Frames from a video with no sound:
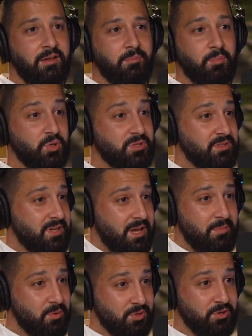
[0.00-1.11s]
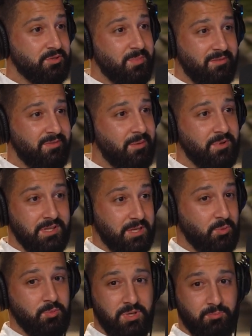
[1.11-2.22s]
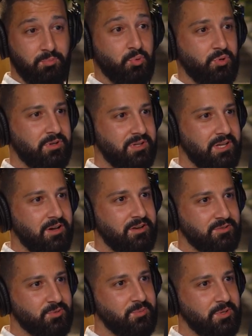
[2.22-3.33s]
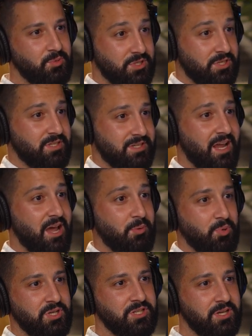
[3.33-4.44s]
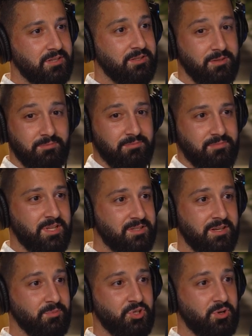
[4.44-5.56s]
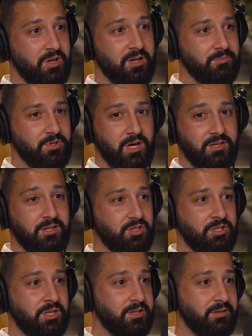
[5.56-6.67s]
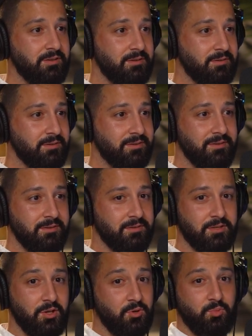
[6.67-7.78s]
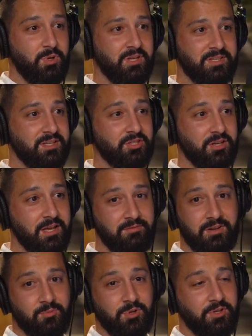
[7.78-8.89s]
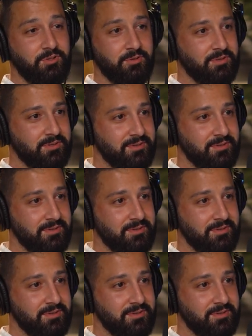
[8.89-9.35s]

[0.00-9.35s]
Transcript: most of the time I would go to my family and they would be brutally honest with me, which I appreciate. They tell me straight up, your idea is shit. Yeah. Reassess your life. Like, what are you doing?